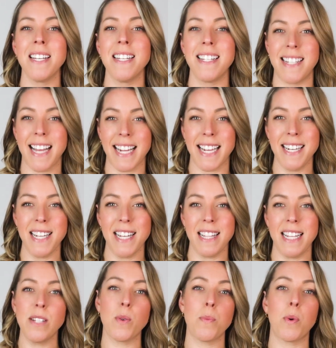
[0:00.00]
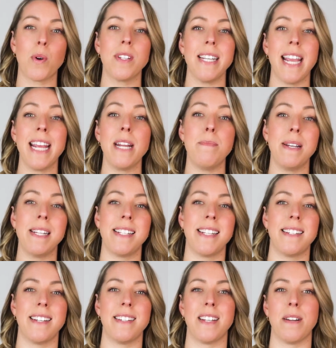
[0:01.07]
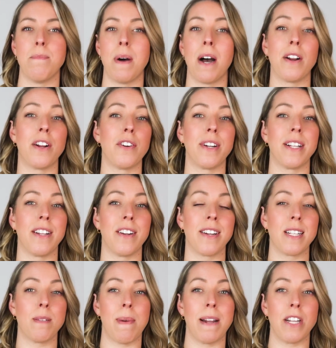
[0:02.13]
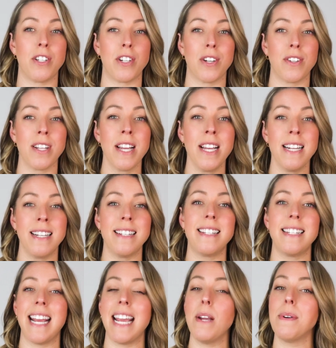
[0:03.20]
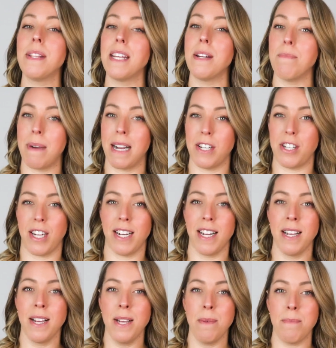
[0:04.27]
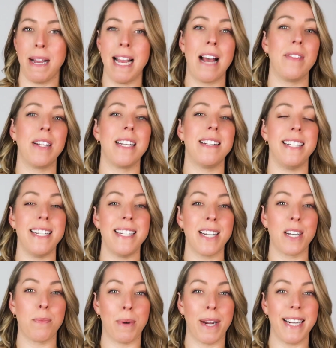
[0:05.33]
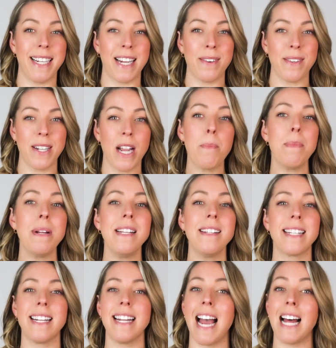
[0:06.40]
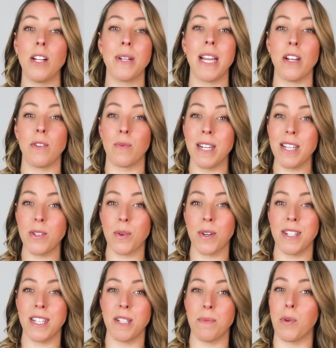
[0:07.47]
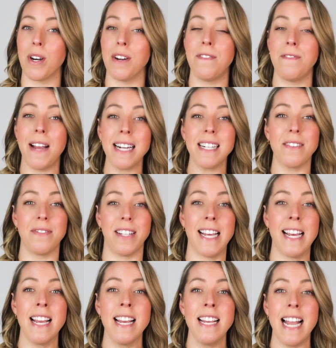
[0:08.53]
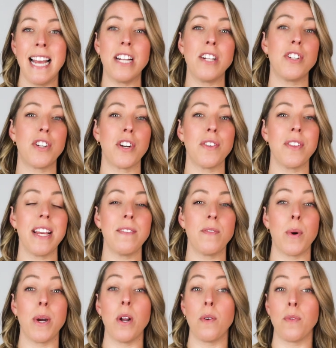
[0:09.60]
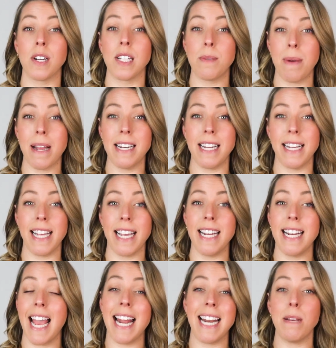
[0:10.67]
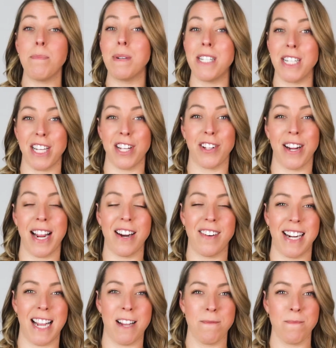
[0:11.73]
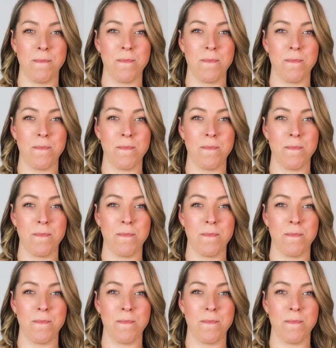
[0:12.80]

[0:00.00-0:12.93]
Second, these reports aid businesses in monitoring their expenditures to stay within budget. By having a detailed breakdown, companies can allocate resources more effectively and ensure they avoid overspending in any particular area.